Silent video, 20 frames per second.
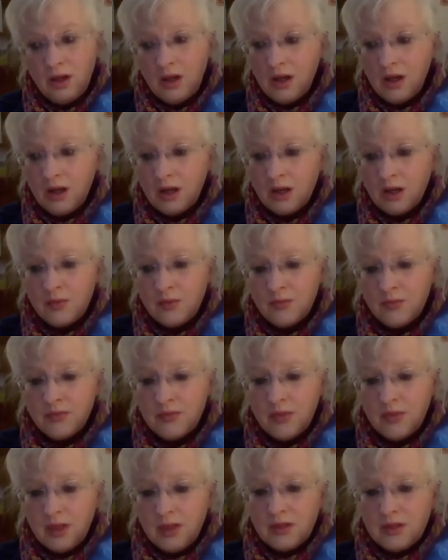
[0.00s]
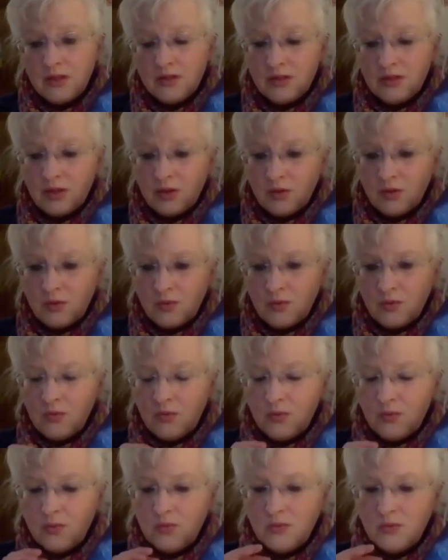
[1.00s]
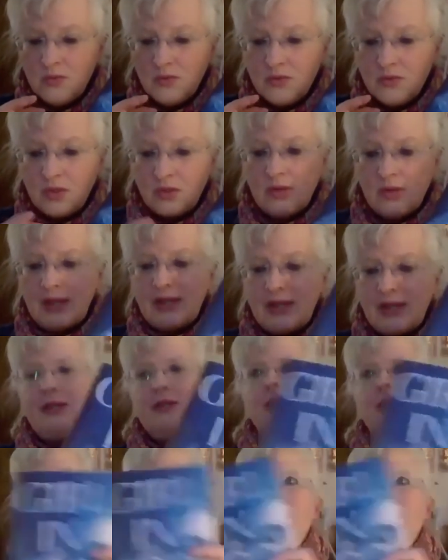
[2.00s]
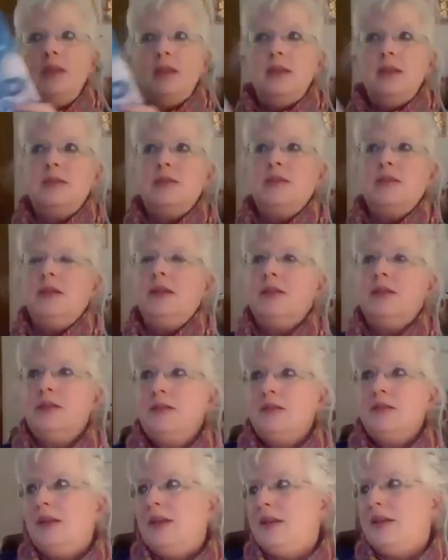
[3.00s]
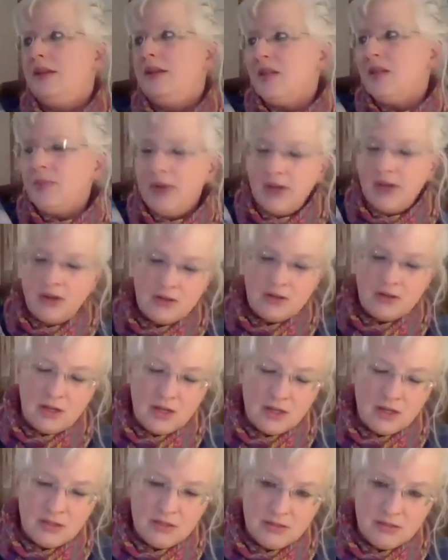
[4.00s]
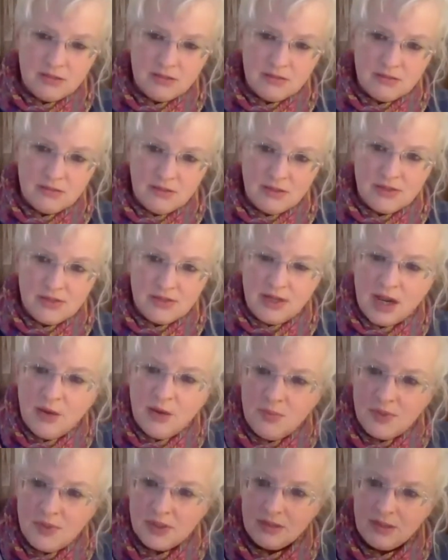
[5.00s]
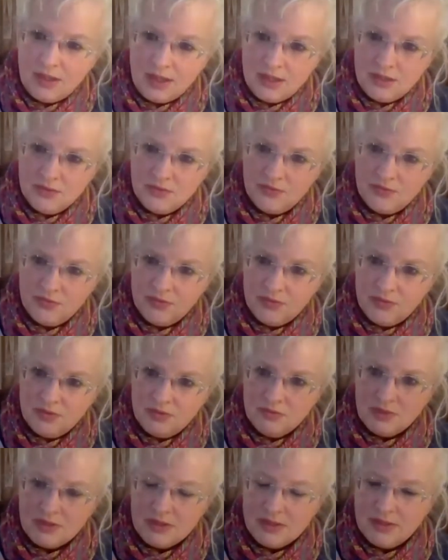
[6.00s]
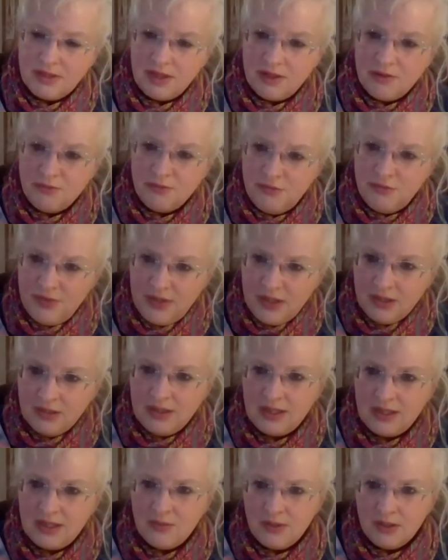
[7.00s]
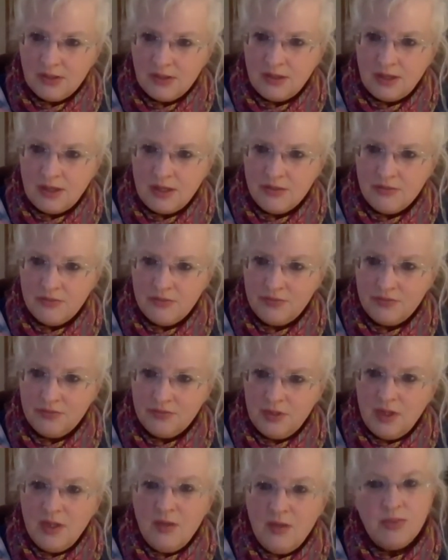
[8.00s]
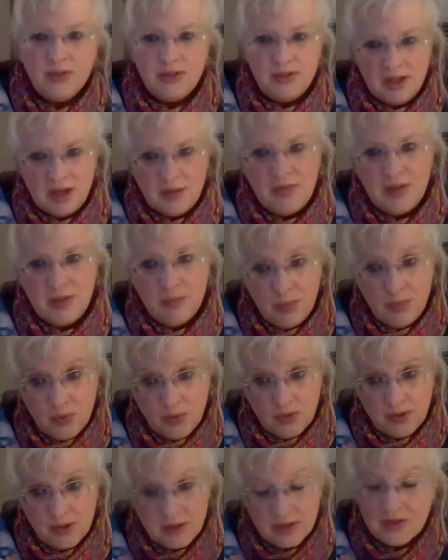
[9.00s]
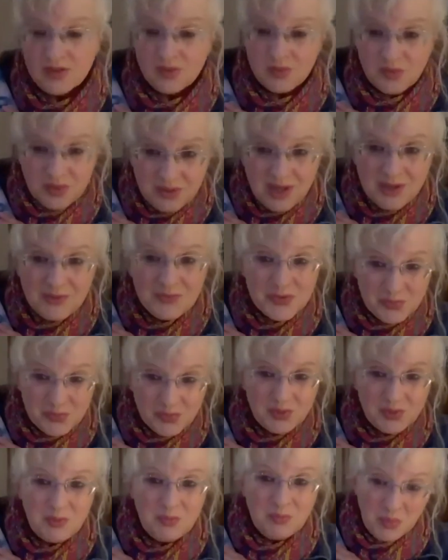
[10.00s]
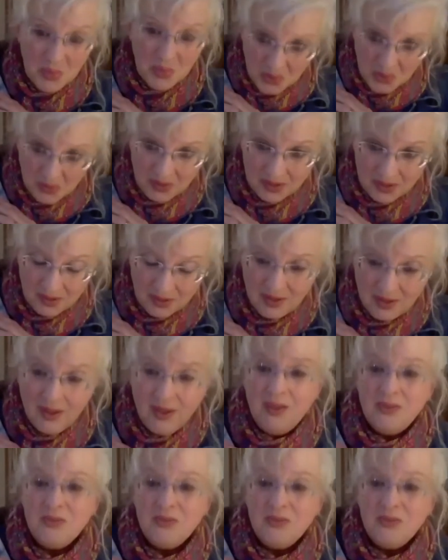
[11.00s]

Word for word: Um, so so I guess I, it's it's it is a paradox. It's not real life, but it's got to feel like real life, but not be boring because real life is pretty boring.